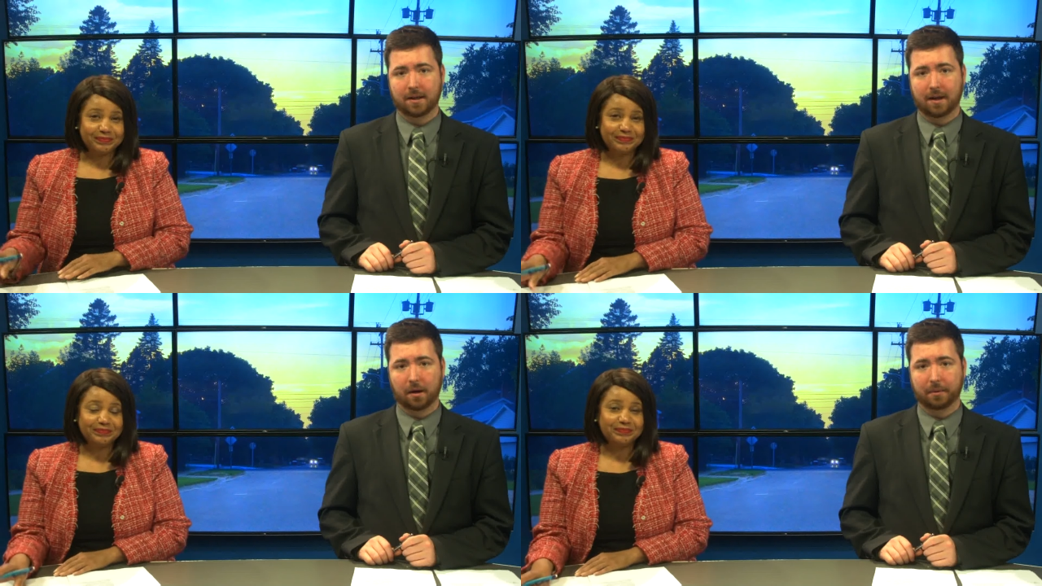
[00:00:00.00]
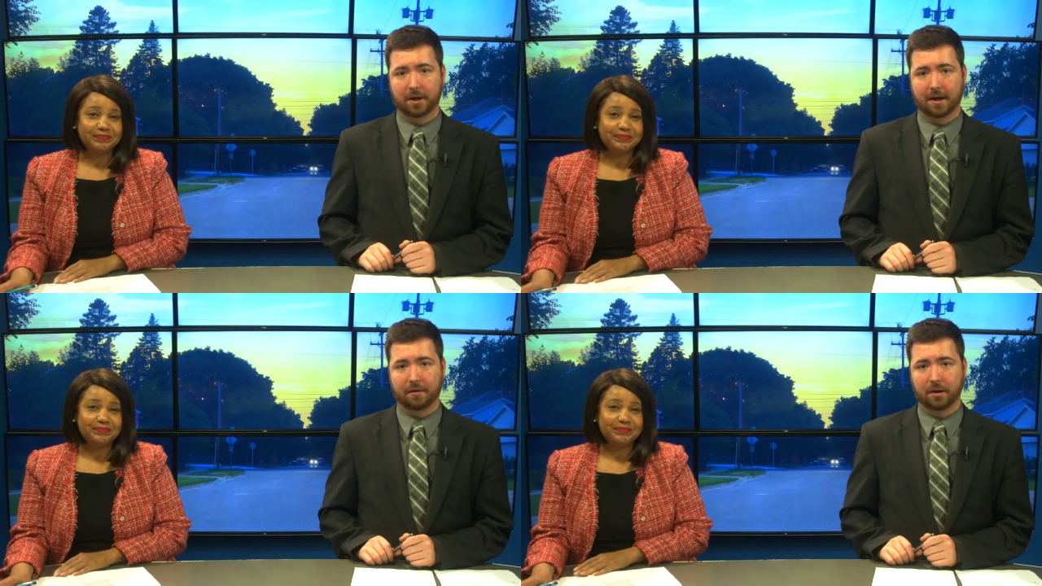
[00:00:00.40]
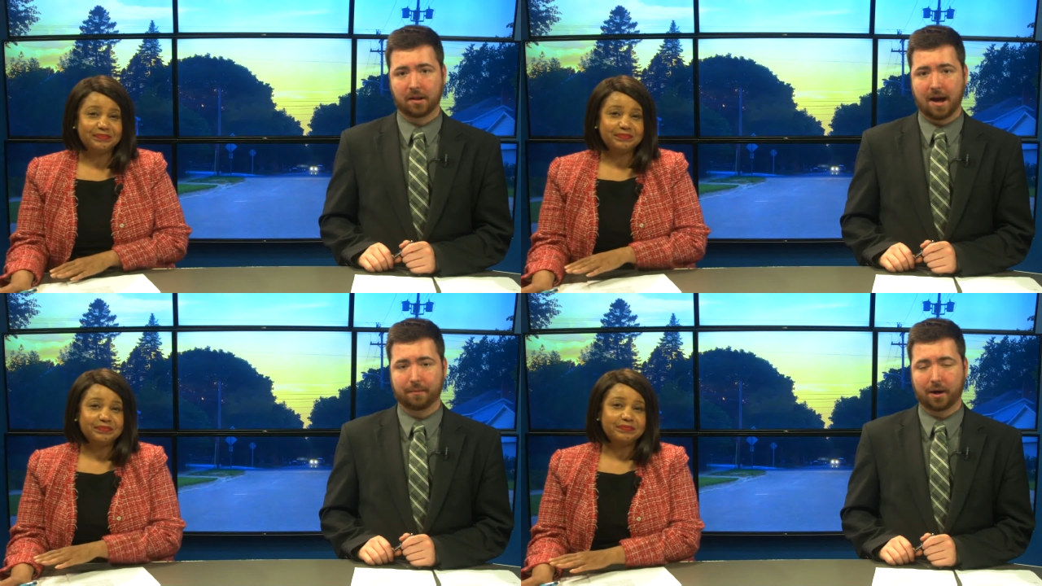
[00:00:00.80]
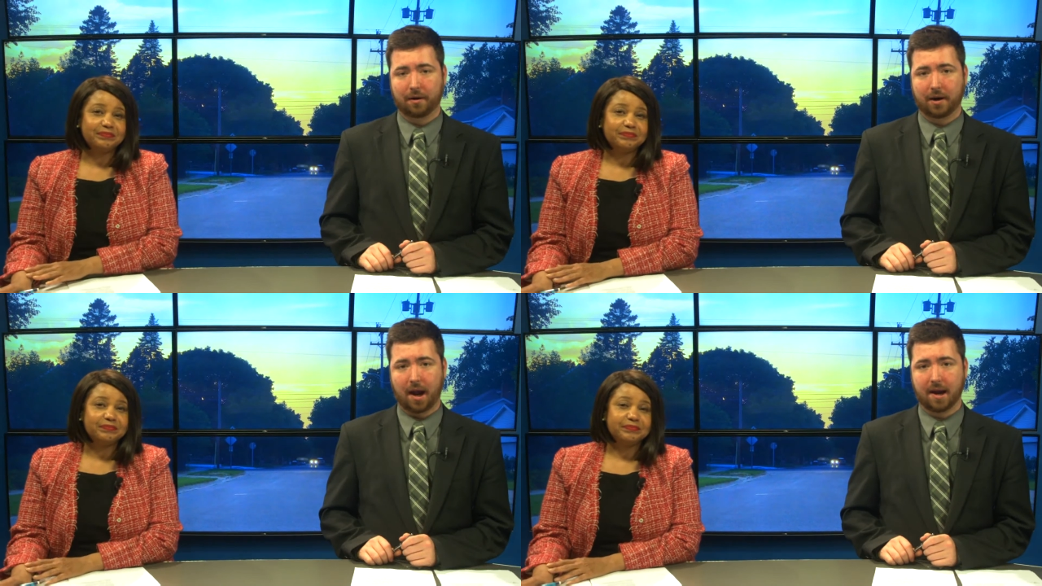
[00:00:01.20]
Speaker 1: The Alpena County
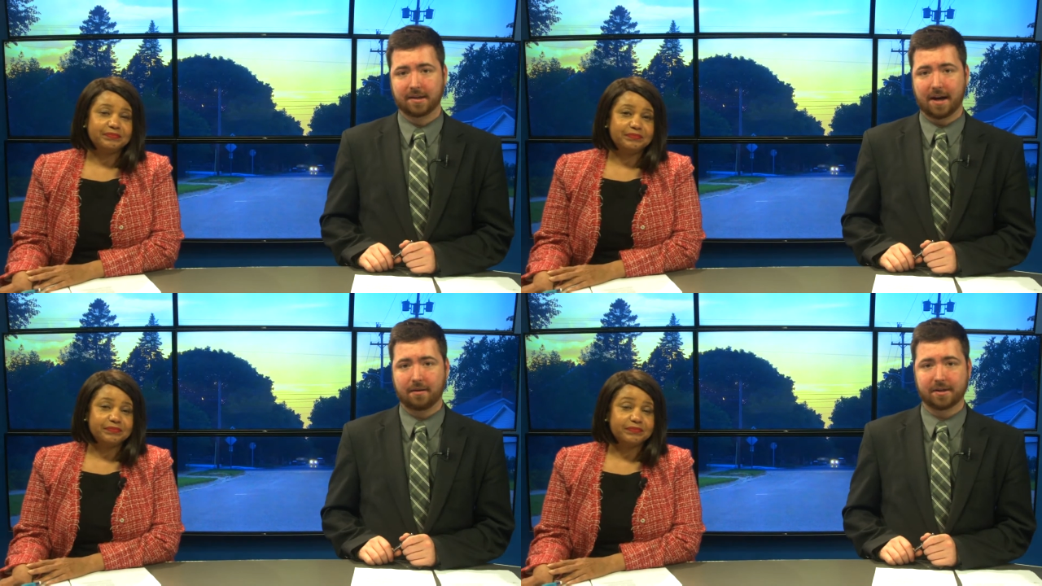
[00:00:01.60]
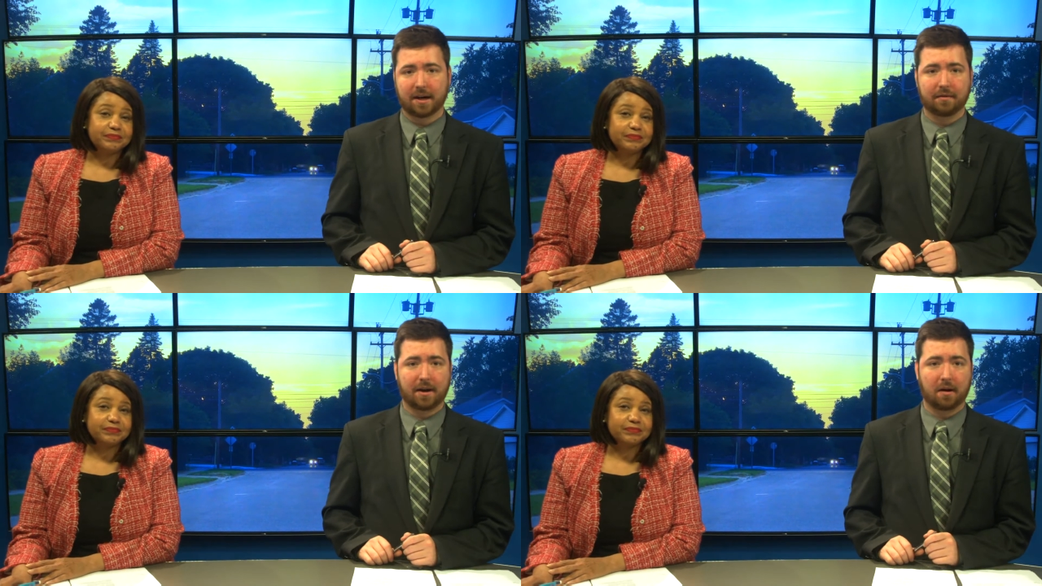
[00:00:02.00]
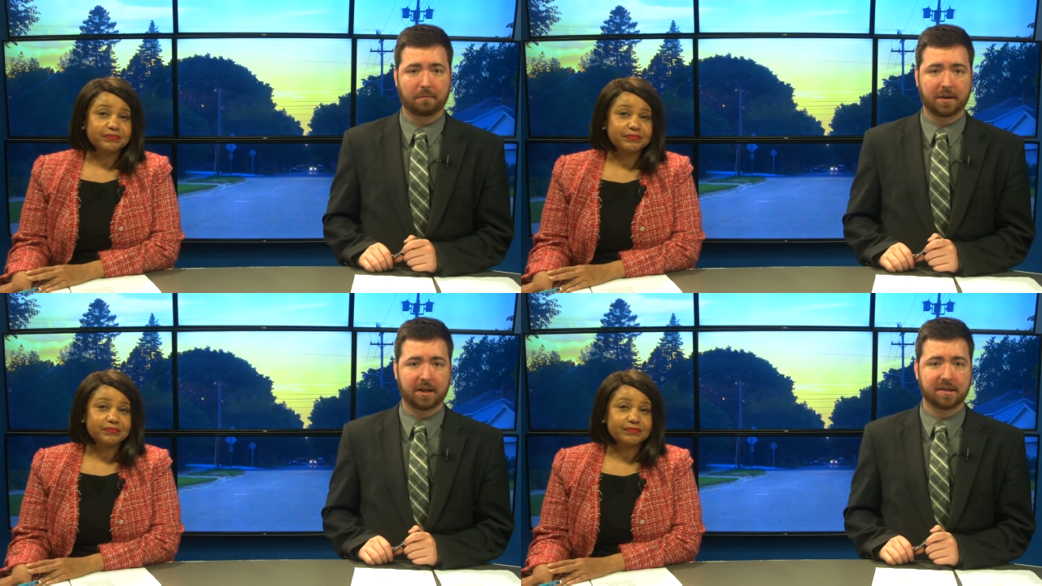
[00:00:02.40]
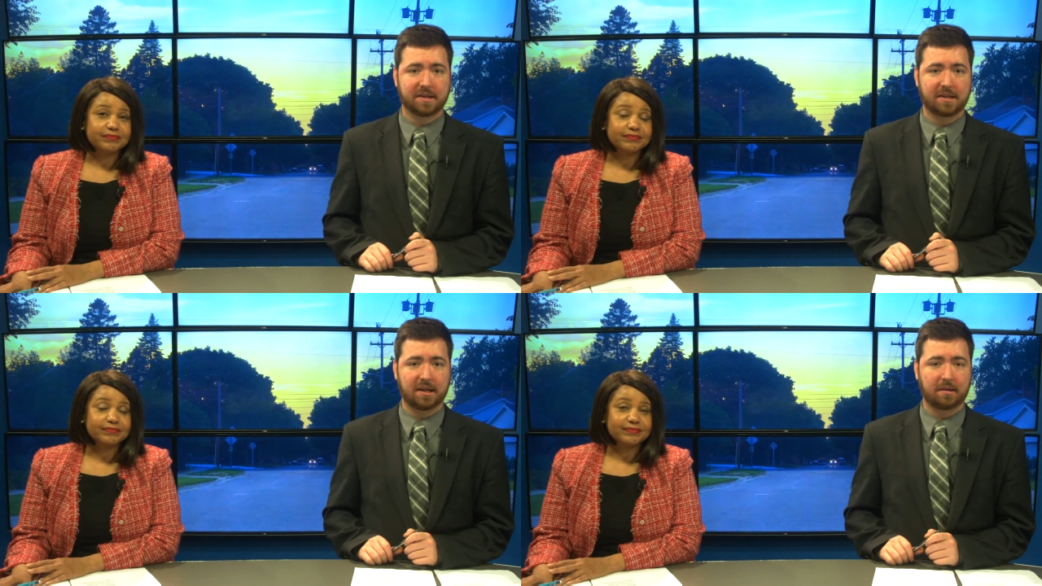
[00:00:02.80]
Library and Downtown Alpena's
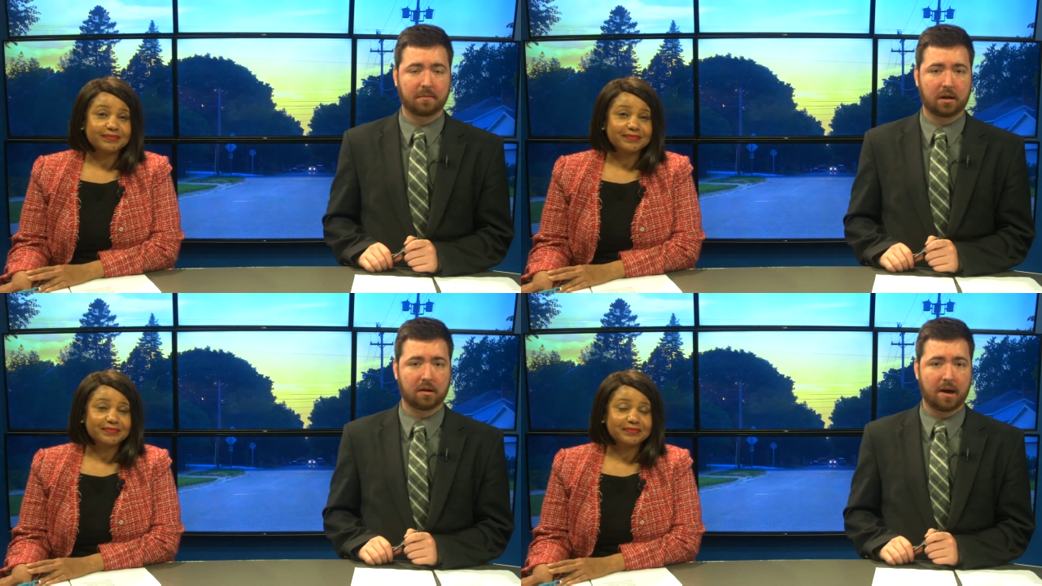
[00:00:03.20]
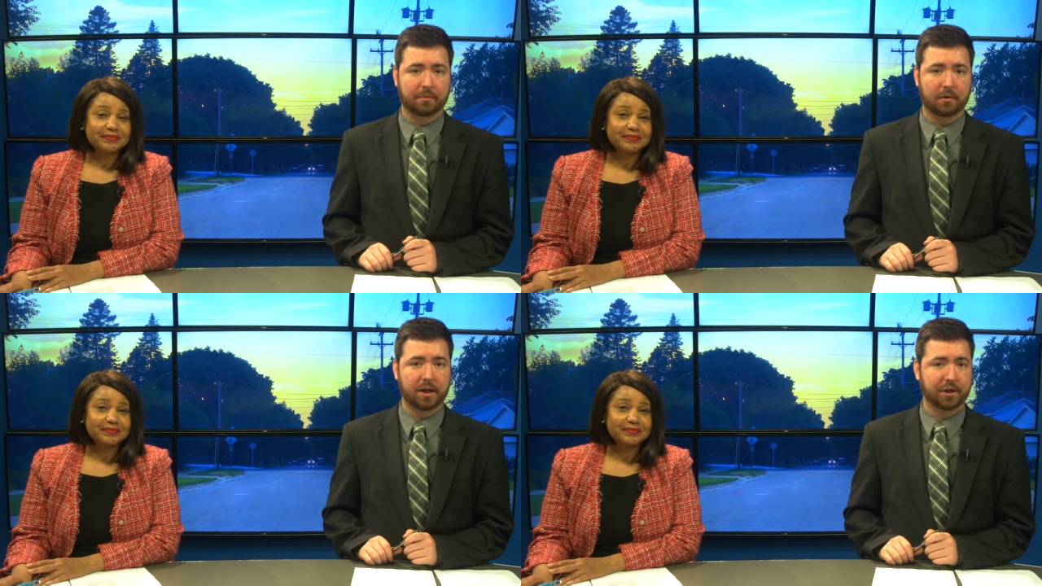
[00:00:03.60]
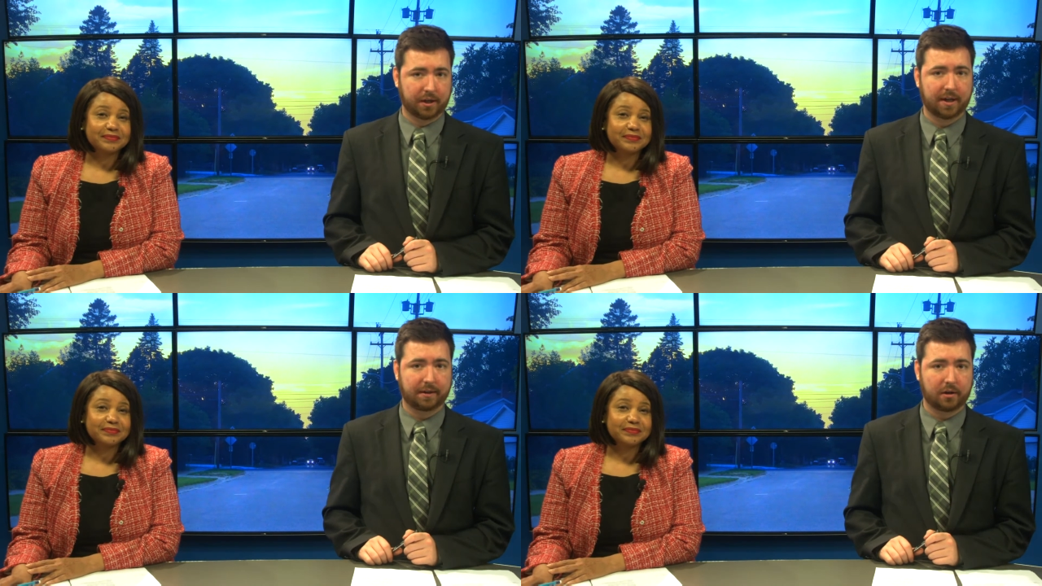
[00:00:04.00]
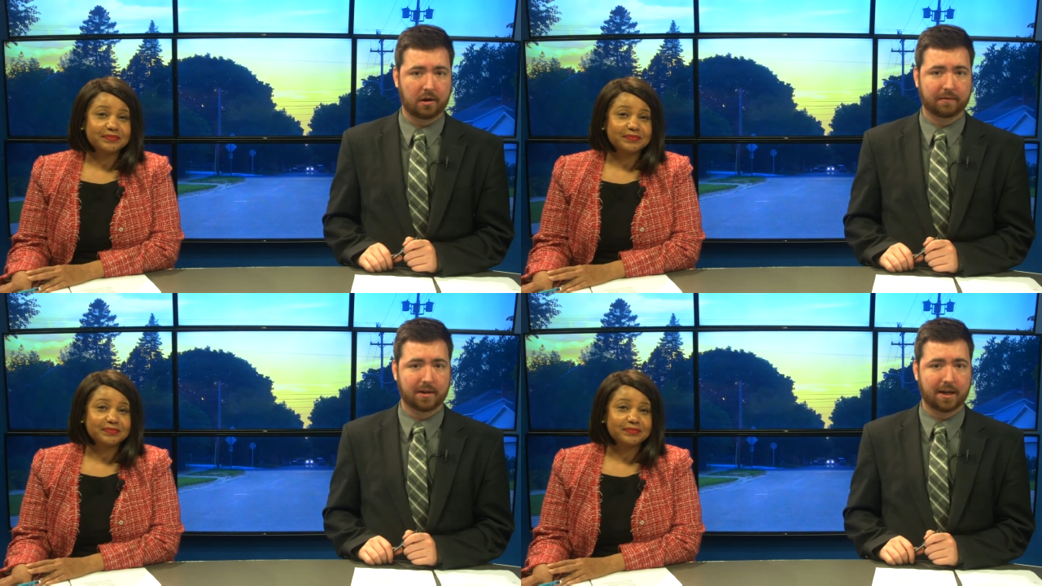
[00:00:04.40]
STEAM collaboration kicked
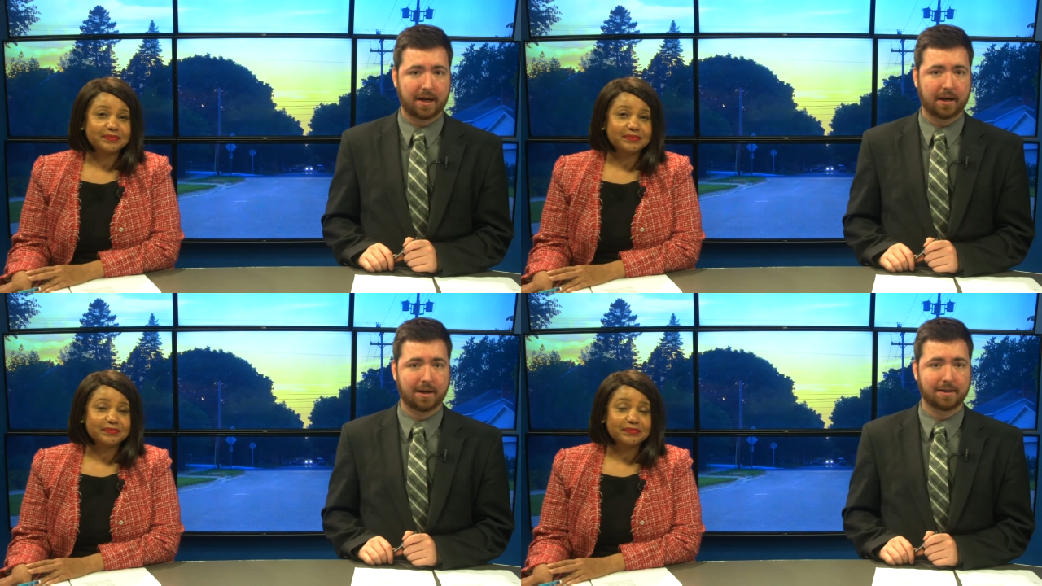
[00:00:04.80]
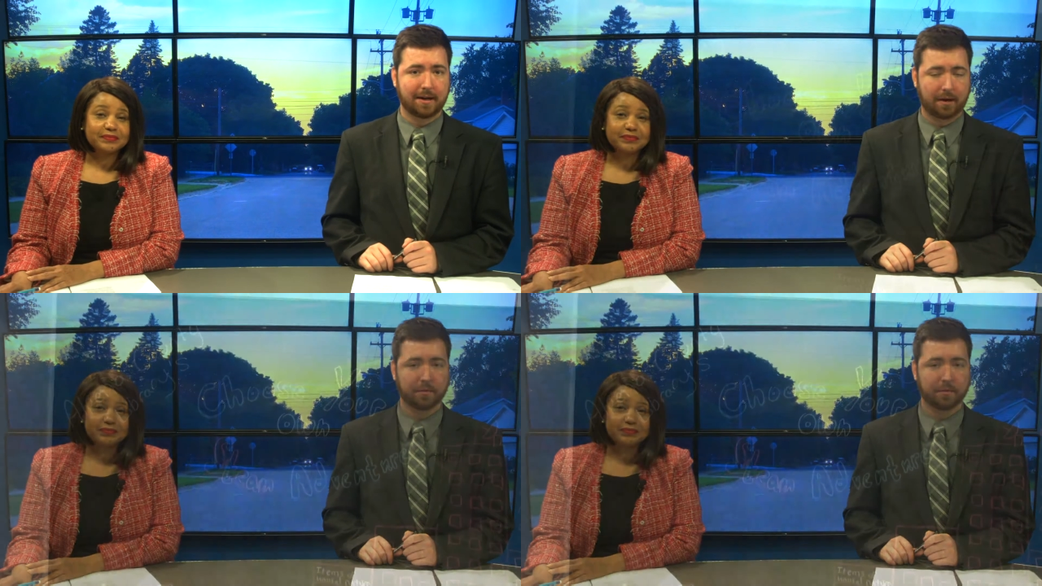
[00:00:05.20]
off today. Today